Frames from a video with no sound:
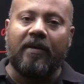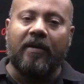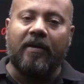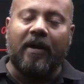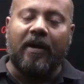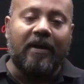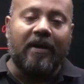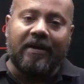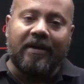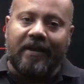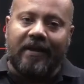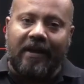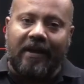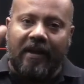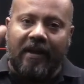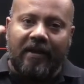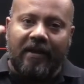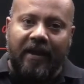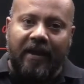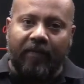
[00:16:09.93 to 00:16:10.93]
Understand
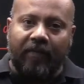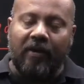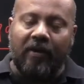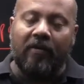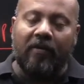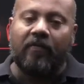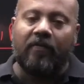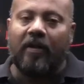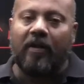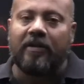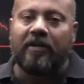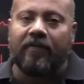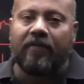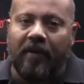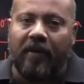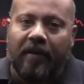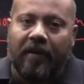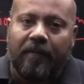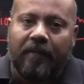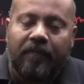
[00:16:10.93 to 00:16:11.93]
the example of false
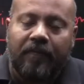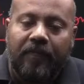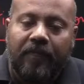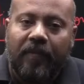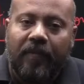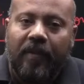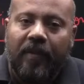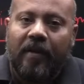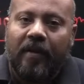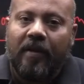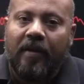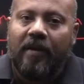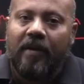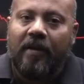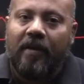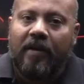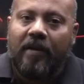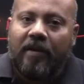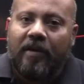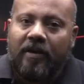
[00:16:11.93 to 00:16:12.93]
fear.
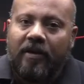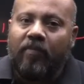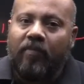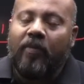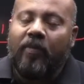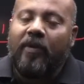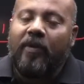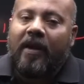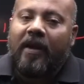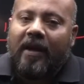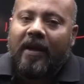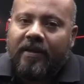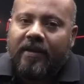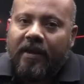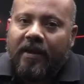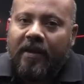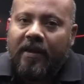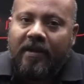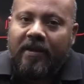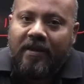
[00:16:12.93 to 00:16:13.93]
Some people are
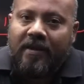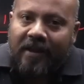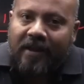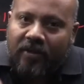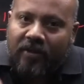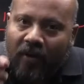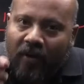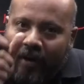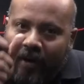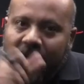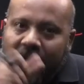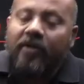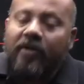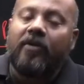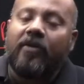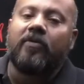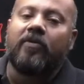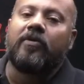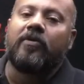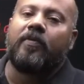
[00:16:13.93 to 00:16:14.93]
asking, is there salt in
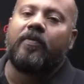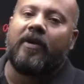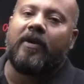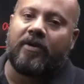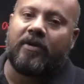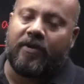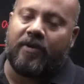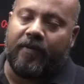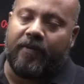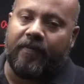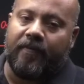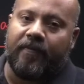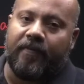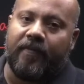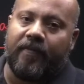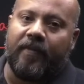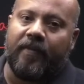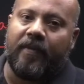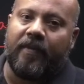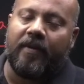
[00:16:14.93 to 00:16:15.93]
your toothpaste?
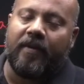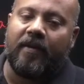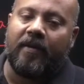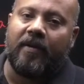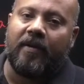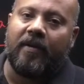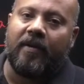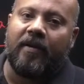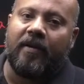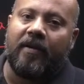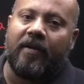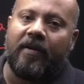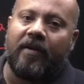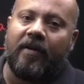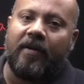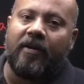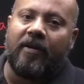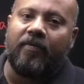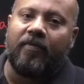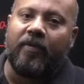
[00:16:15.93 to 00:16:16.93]

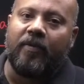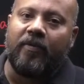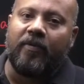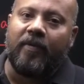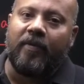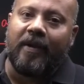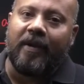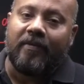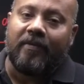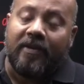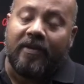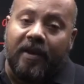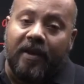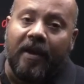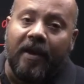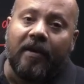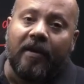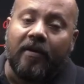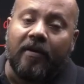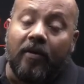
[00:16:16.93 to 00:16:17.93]
Now people become
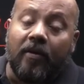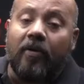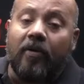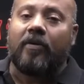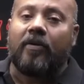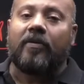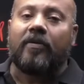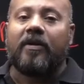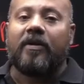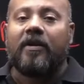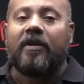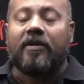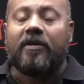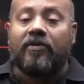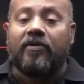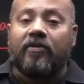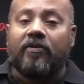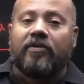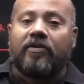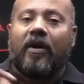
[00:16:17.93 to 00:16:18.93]
scared. Oh, there is
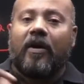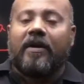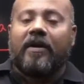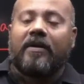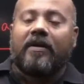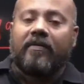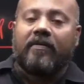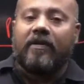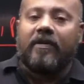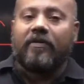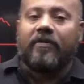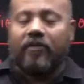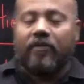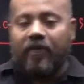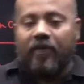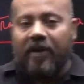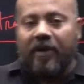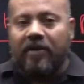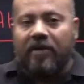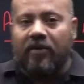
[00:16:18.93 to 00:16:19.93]
no salt in our
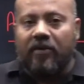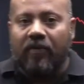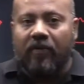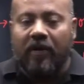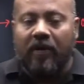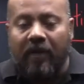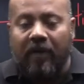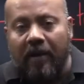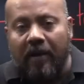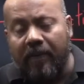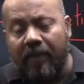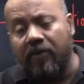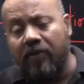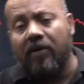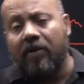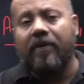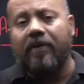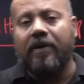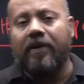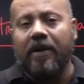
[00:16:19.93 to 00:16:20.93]
toothpaste. So what will happen to
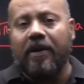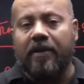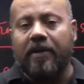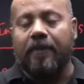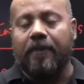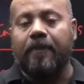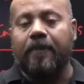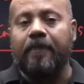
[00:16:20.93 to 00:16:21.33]
our teeth?